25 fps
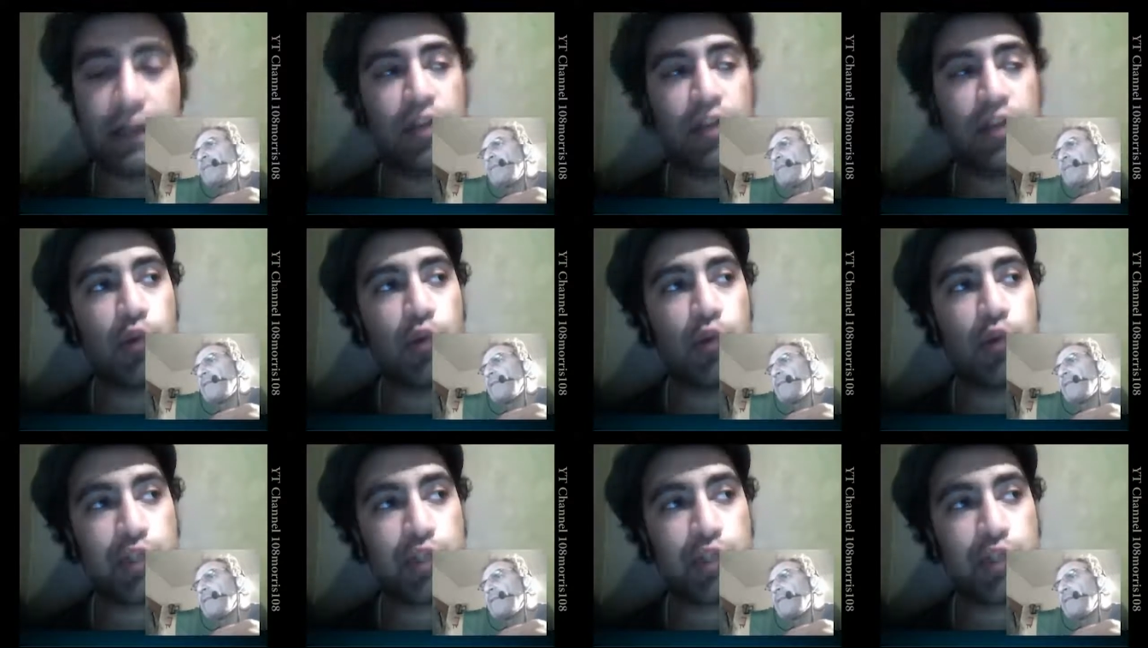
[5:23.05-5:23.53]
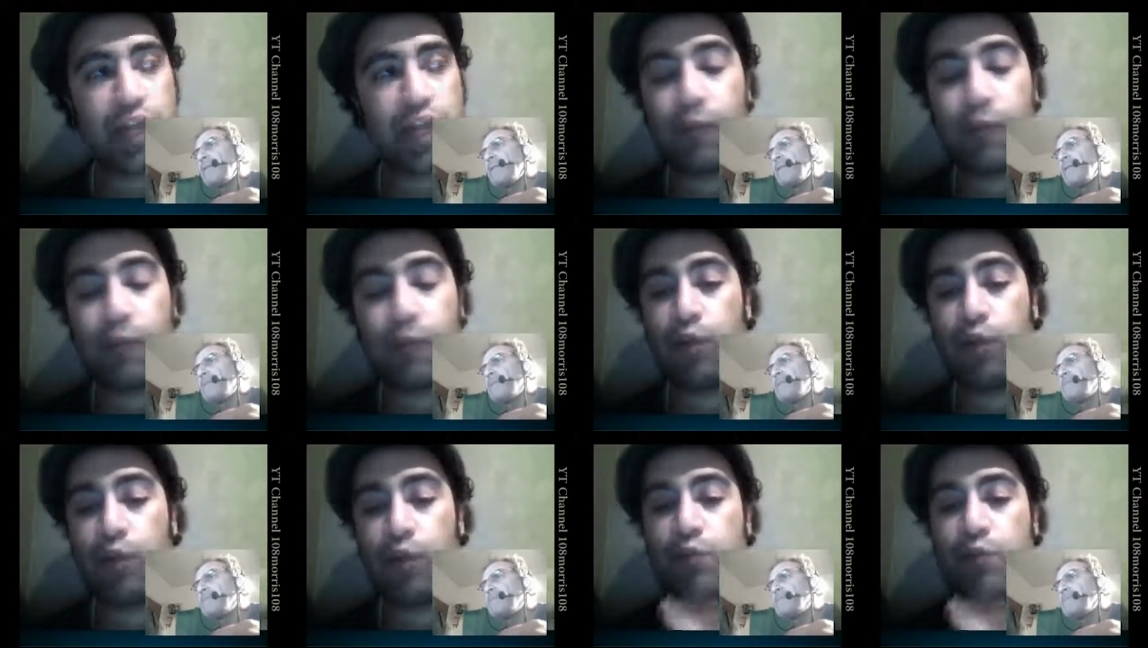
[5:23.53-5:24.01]
Those
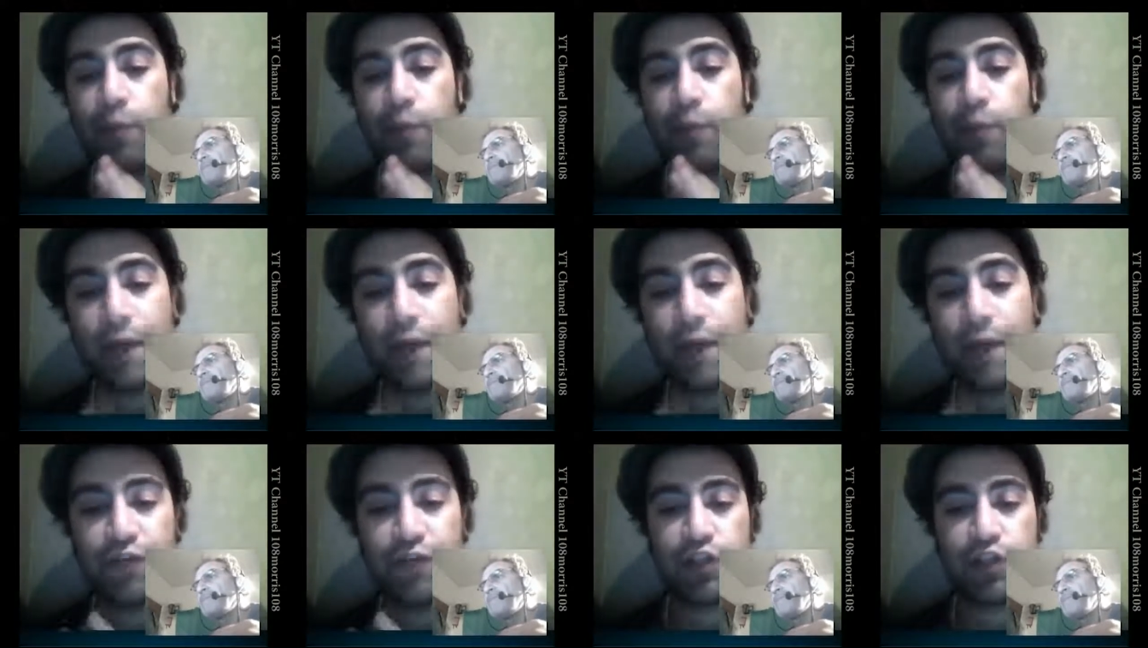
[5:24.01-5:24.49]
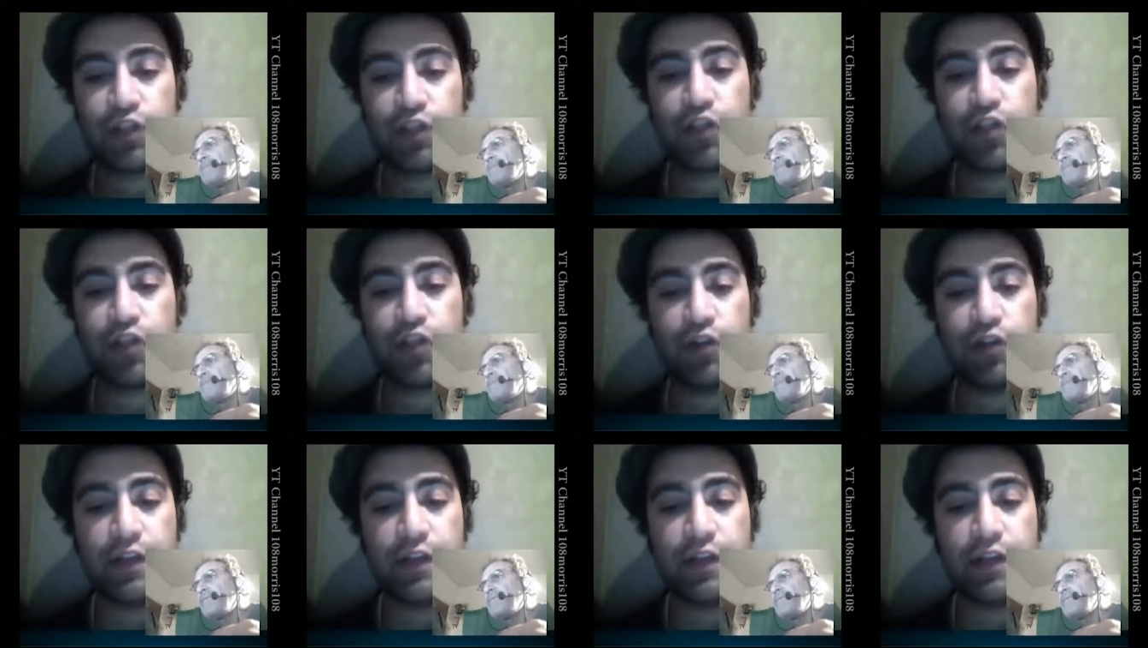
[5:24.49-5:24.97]
checkpoints were meant for
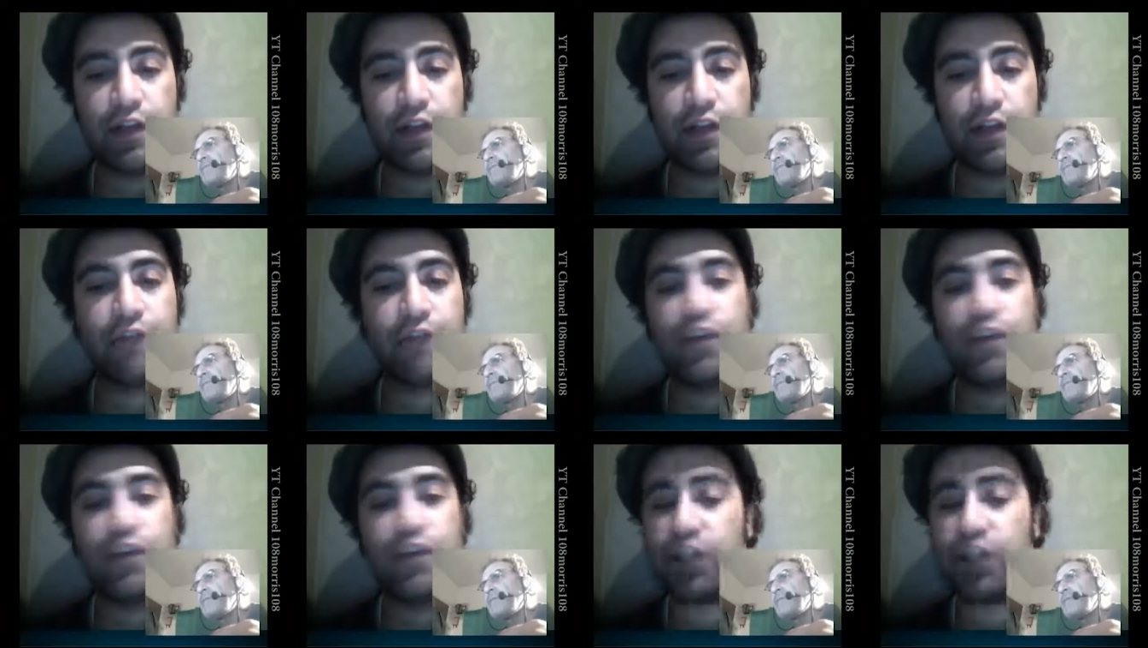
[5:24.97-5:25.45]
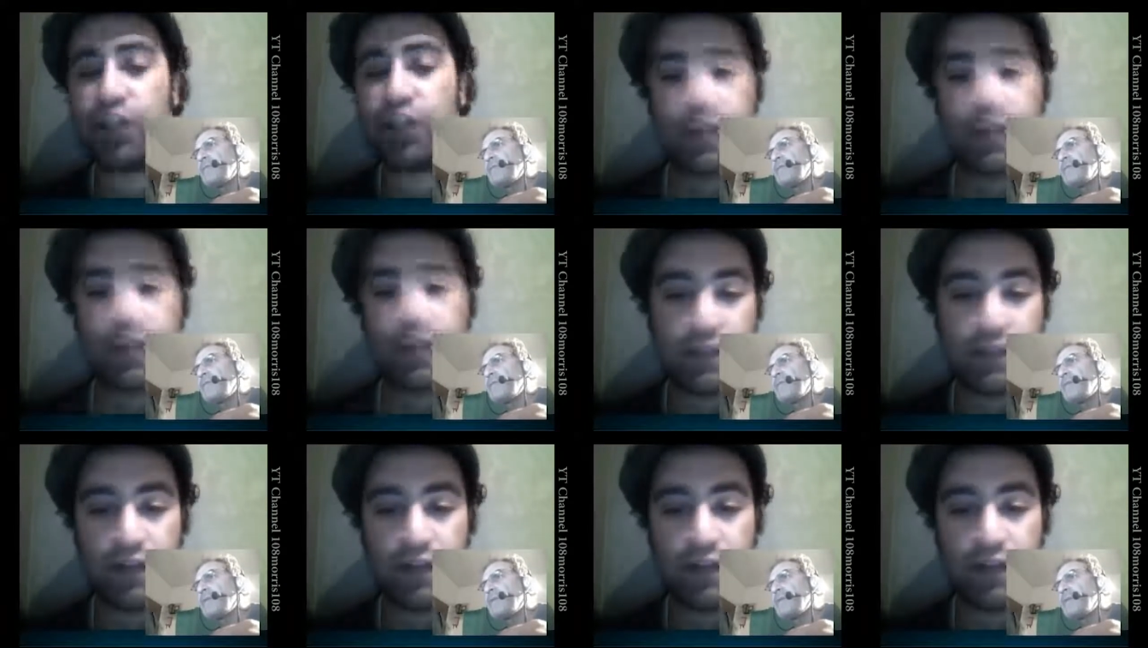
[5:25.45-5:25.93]
security, not for killing
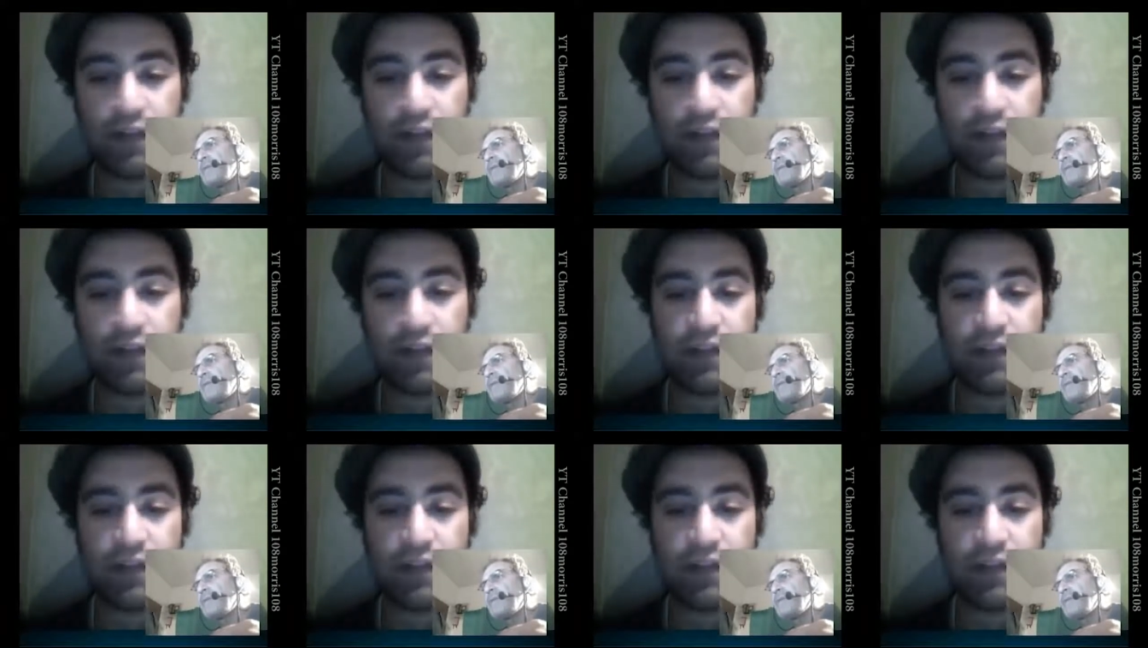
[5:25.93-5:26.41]
civilians.